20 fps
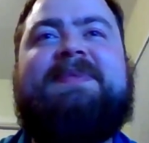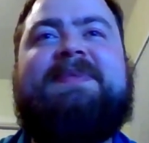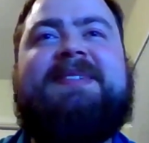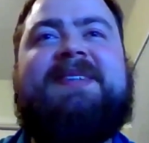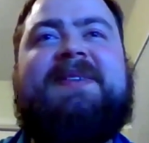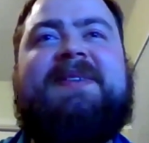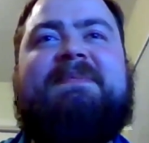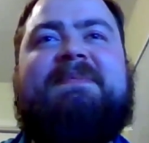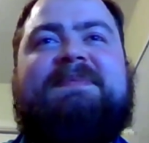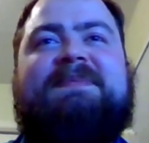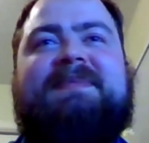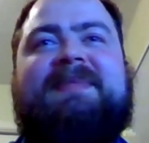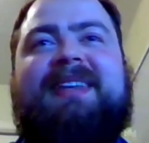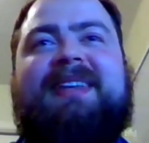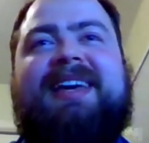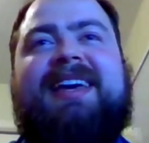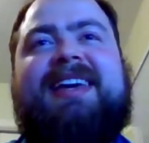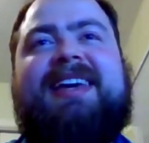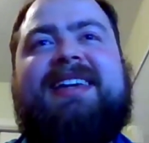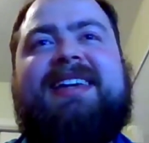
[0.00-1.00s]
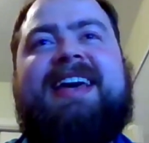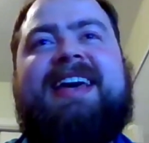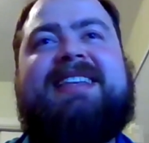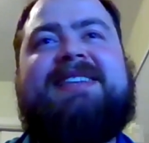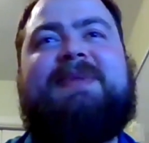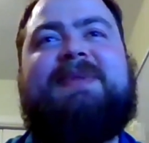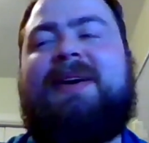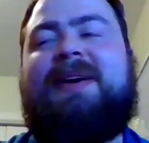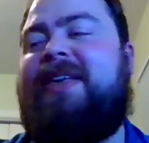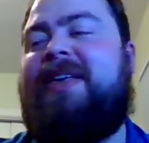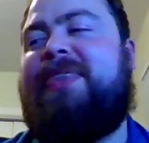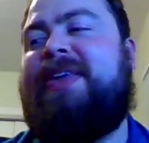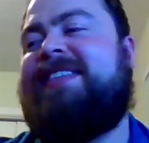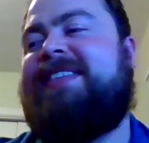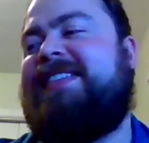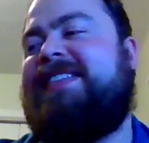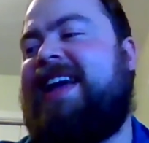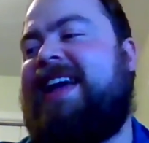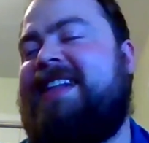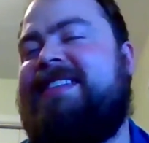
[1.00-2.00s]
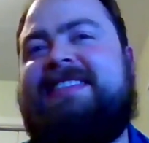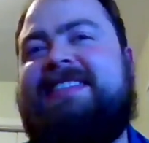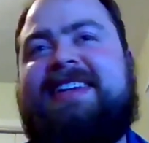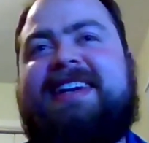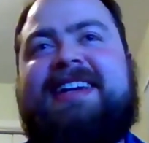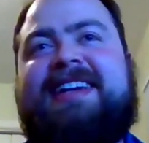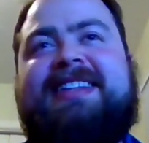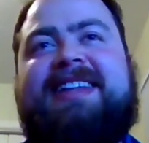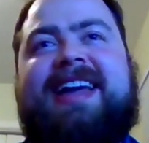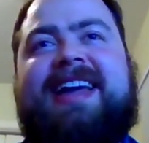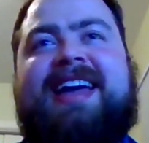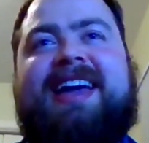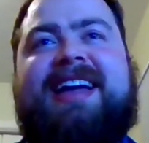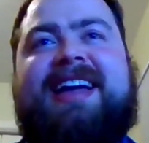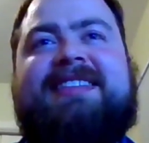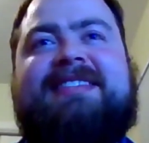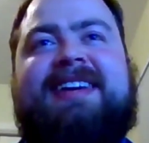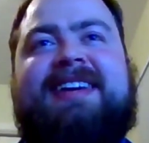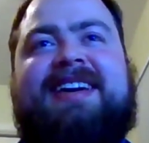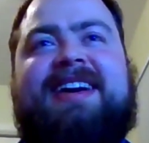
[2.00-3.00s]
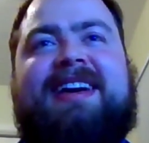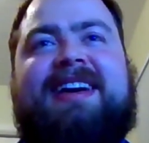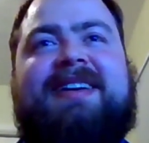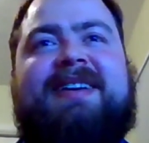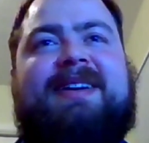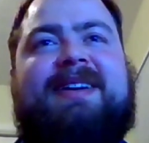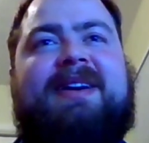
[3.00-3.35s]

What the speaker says: So Yes, well, thanks again, Dean, and I'm